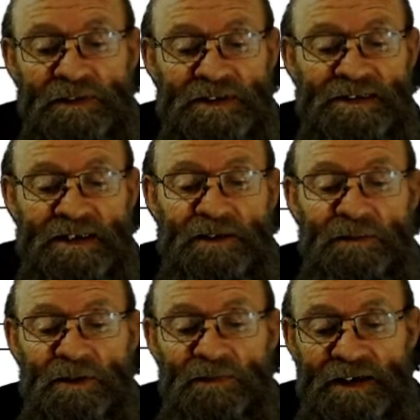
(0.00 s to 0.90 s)
the
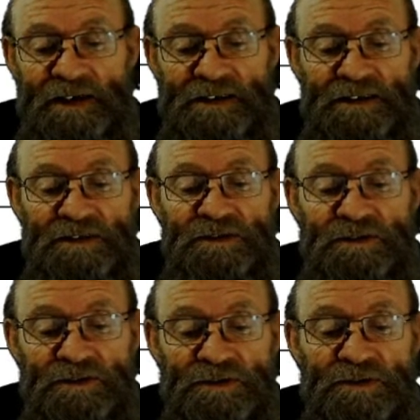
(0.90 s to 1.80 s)
same device is
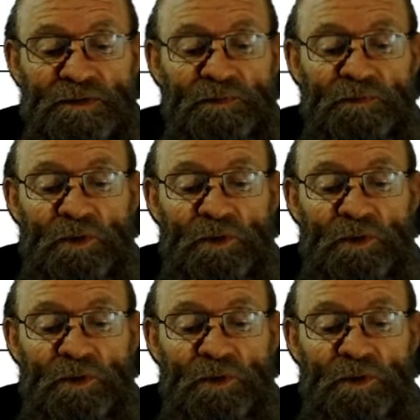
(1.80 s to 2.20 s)
used